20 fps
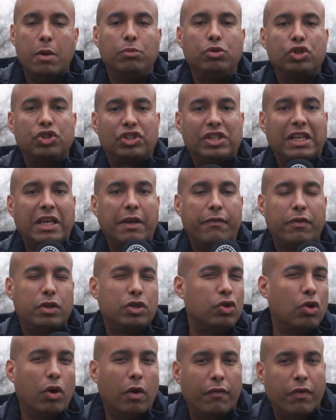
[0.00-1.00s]
Just to give a
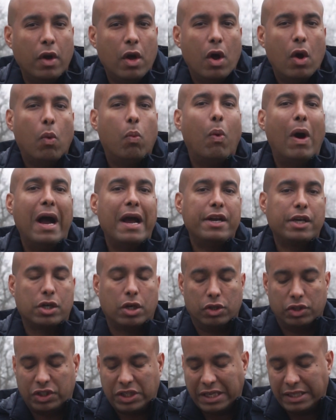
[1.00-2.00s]
sort of wider
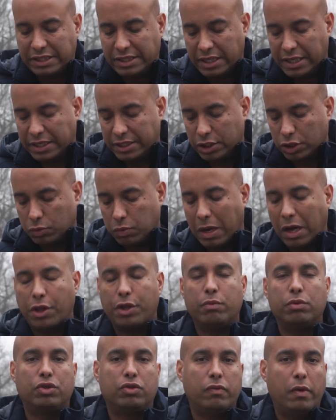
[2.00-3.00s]
context to this as well,
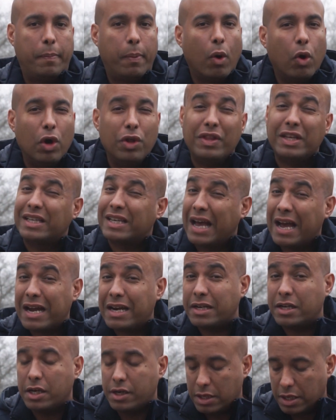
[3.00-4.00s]
there was a report in the
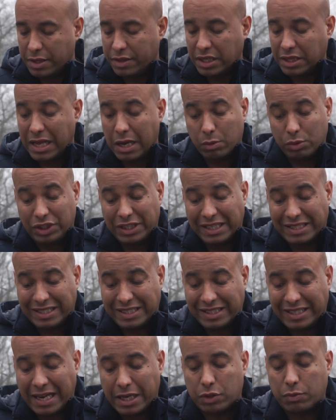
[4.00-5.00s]
Guardian, I think that was
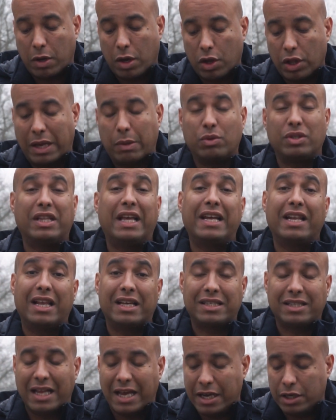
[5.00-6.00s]
yesterday as well, that was late
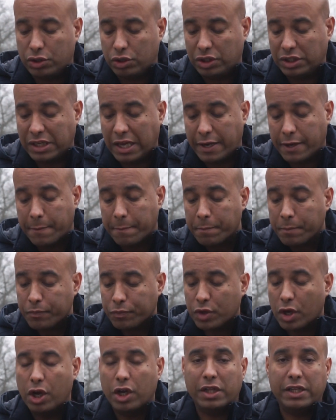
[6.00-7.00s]
last night I should say,
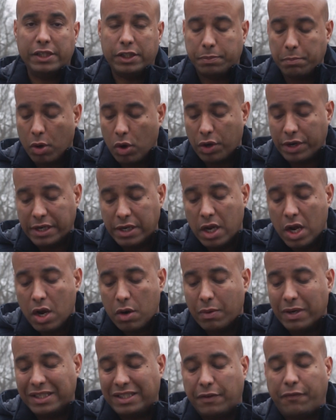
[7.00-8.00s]
early this morning,
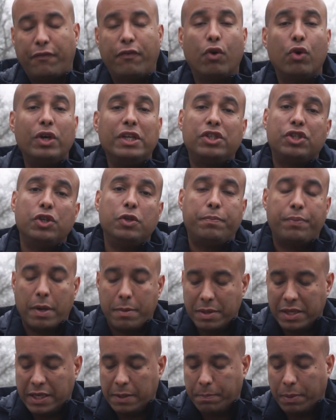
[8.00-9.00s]
where it said 42
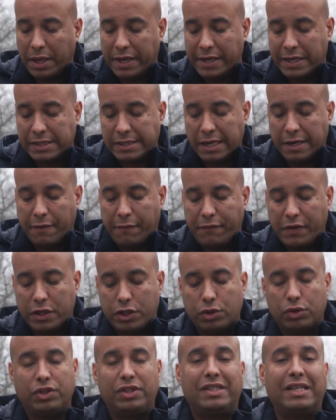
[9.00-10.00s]
Premier League players and
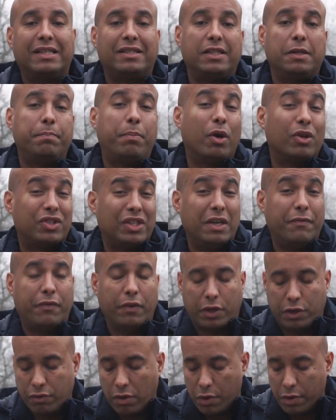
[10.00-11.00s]
officials tested positive for
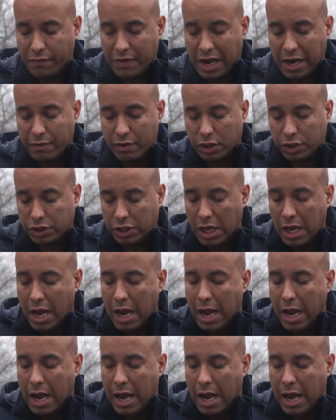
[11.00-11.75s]
coronavirus